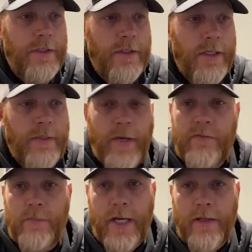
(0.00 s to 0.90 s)
any
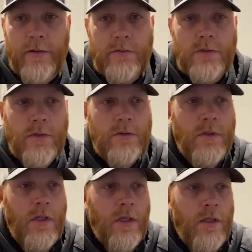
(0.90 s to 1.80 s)
paver patio. So
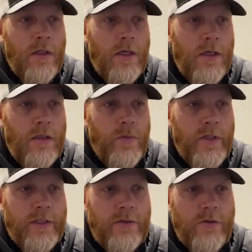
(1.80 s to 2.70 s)
we
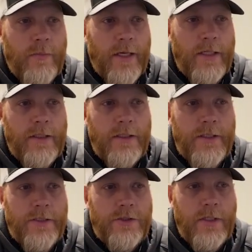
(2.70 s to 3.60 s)
like to do about
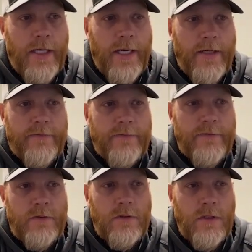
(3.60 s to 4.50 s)
1.5
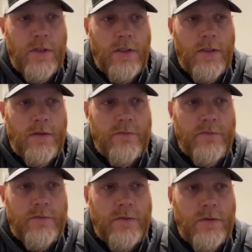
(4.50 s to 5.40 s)
inches of
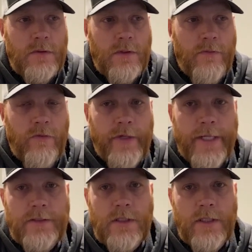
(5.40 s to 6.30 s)

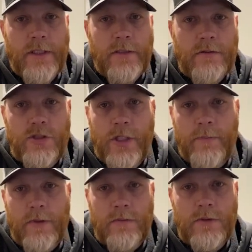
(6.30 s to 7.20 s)
3/8 clean
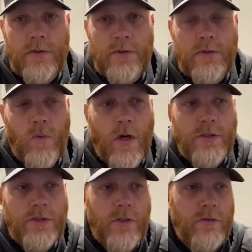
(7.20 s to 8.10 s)
chip. So this is a
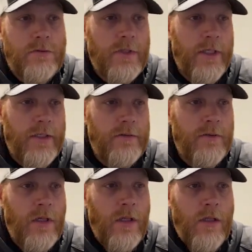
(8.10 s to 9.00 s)
wash stone again.
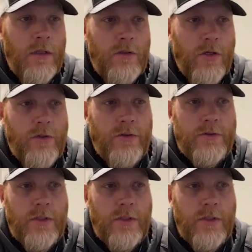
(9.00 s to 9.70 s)
You could use a